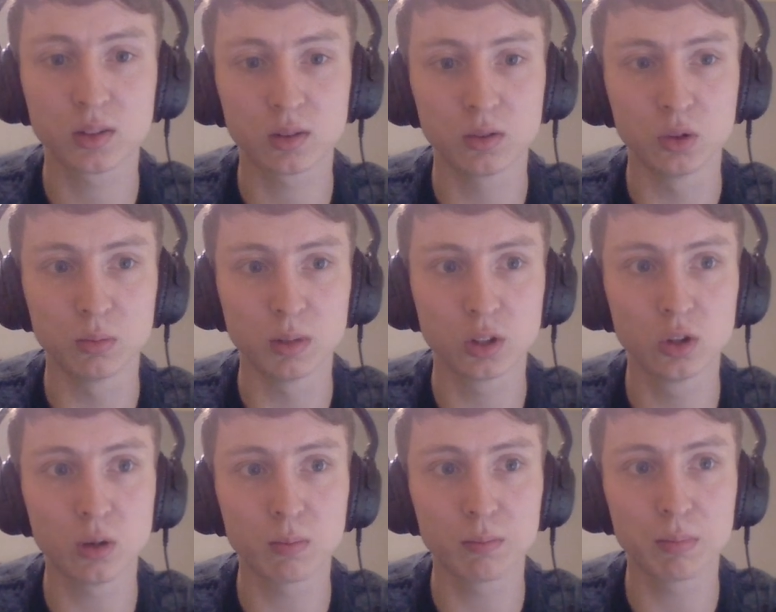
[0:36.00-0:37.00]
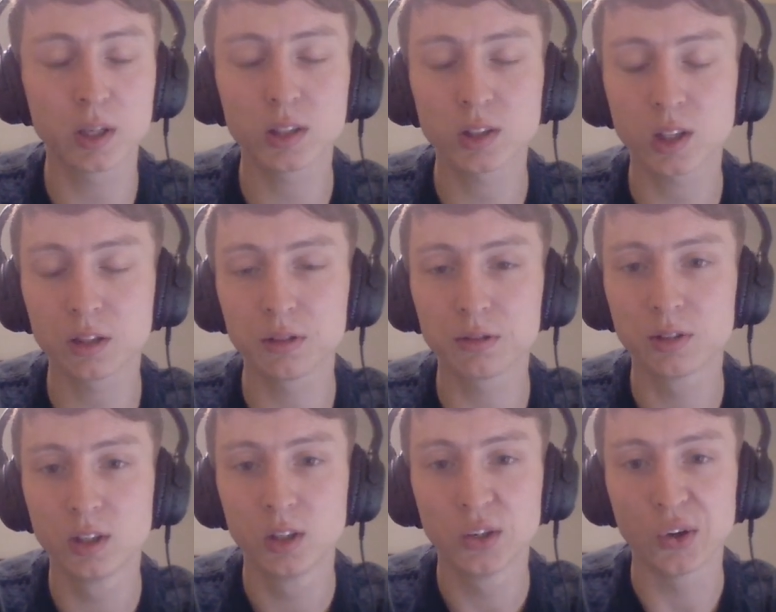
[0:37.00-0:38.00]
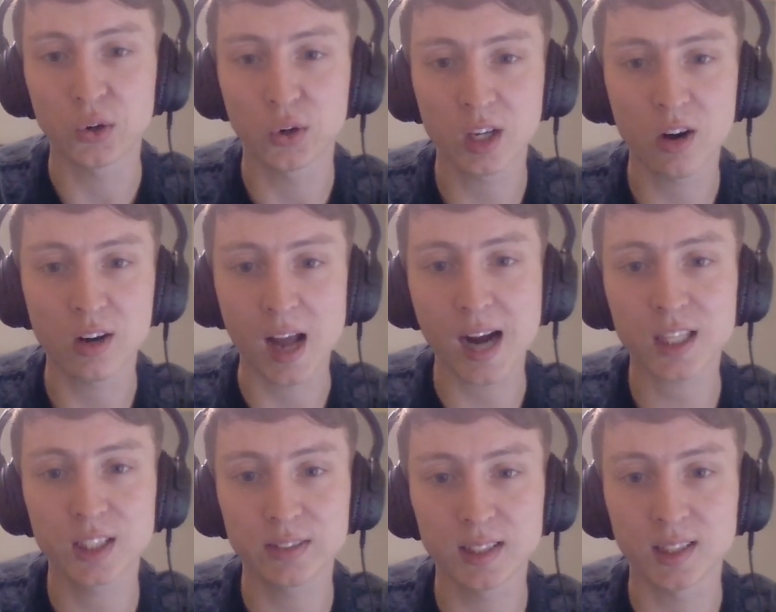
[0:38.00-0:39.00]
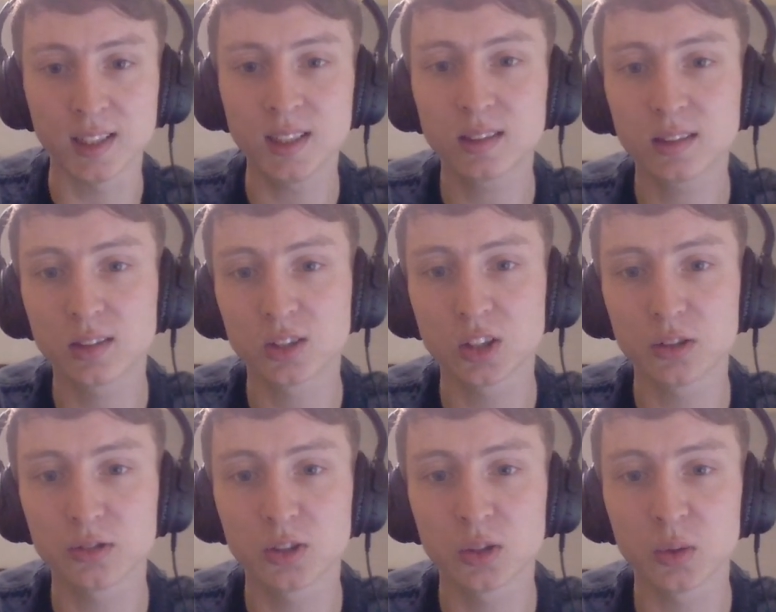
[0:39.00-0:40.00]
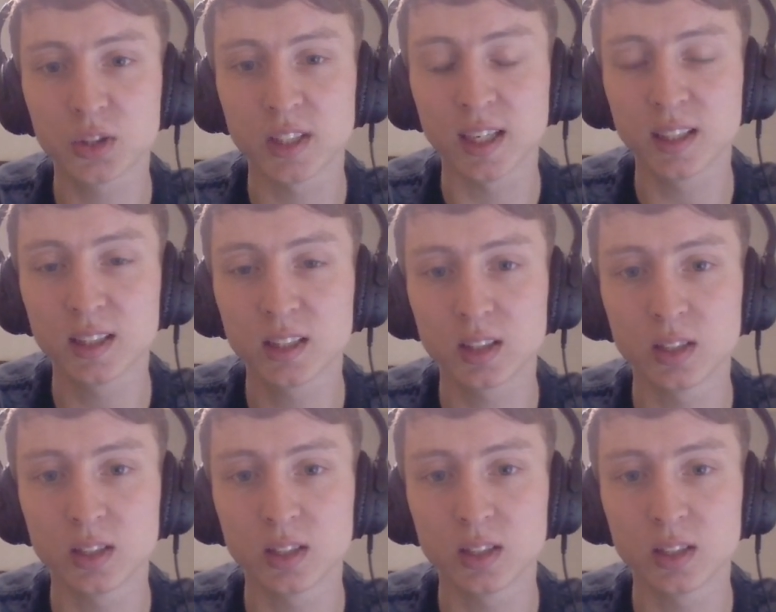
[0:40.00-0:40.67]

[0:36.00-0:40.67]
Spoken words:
not because I've gone out and actively seeked stuff to watch in English.